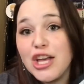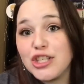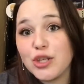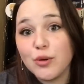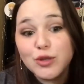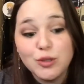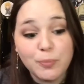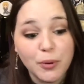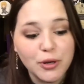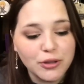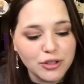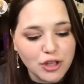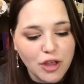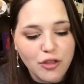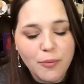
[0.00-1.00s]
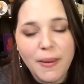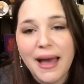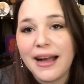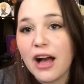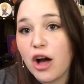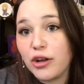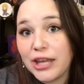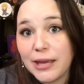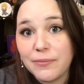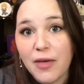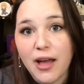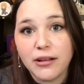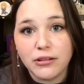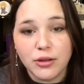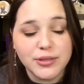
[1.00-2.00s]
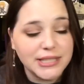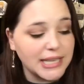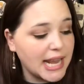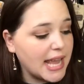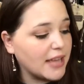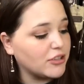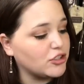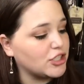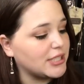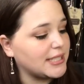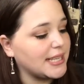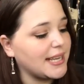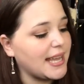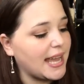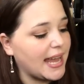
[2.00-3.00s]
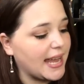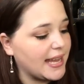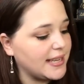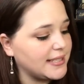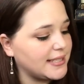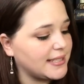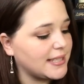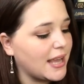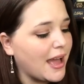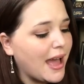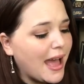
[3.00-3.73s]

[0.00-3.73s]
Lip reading: So spoilers on the back, I'll keep that close at hand just in case.